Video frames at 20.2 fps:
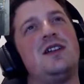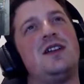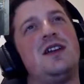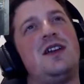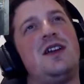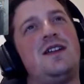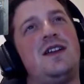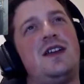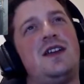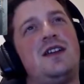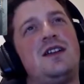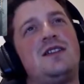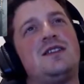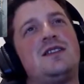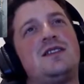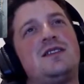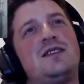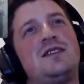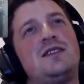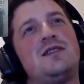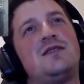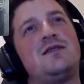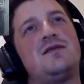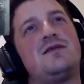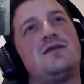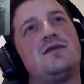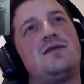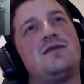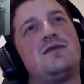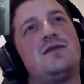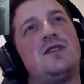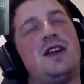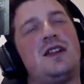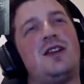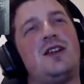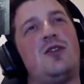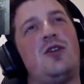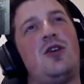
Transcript: and then it's like they're